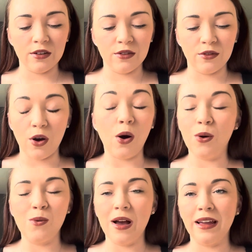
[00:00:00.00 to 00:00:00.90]
the
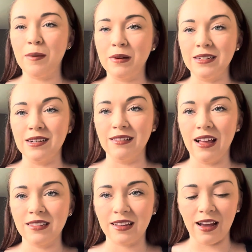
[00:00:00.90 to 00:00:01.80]
whole way up until
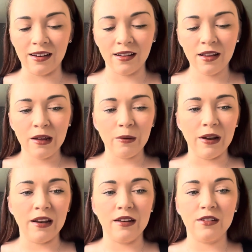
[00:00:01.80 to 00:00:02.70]
that scan,
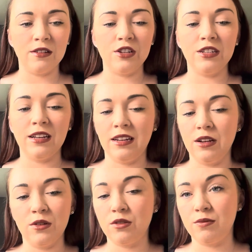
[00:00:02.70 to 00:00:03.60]
when she said he
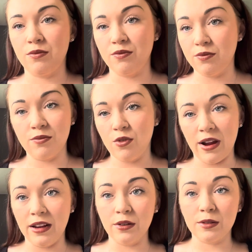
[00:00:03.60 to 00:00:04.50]
looks
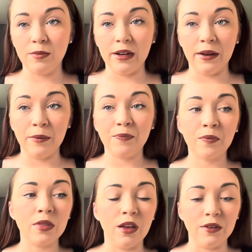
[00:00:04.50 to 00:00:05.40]
great, looks brilliant,
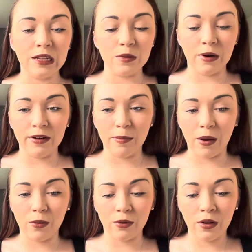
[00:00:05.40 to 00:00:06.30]
nothing to worry
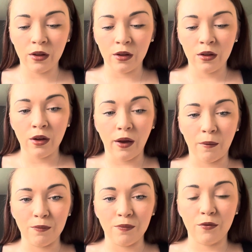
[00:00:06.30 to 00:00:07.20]
about,
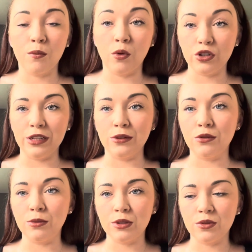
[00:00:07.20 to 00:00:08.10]
from what she
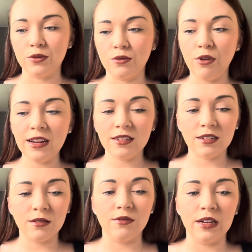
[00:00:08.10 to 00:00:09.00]
saw, which was great,
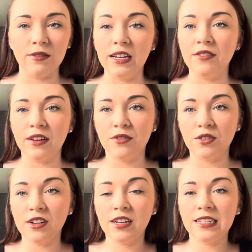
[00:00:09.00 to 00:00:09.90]
really relieving
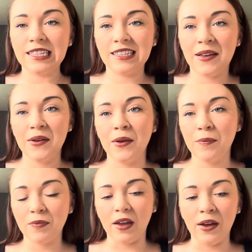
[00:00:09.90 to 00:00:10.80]
for us.
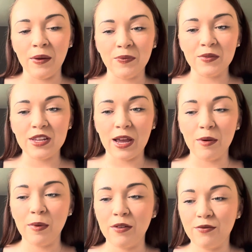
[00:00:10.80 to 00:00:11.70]
So yeah,
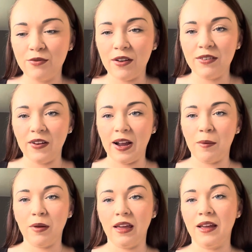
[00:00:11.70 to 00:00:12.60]
we're both very, very
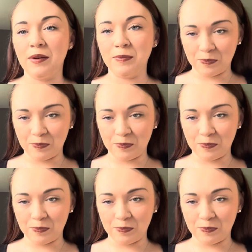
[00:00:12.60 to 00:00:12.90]
happy.